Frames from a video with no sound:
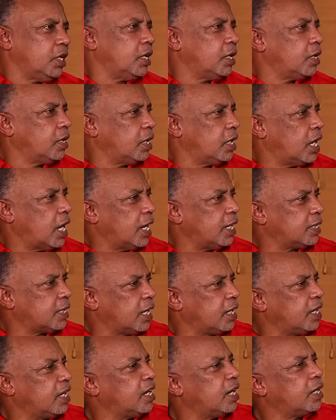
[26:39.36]
the light
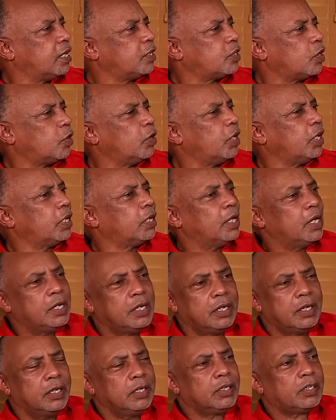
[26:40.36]
at the end of the tunnel. Yeah.
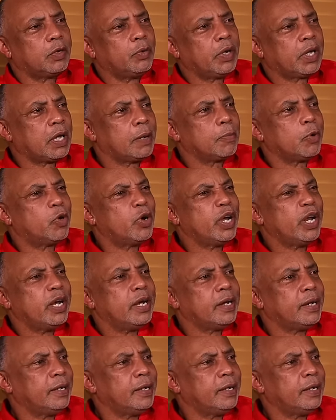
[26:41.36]
So we kept going.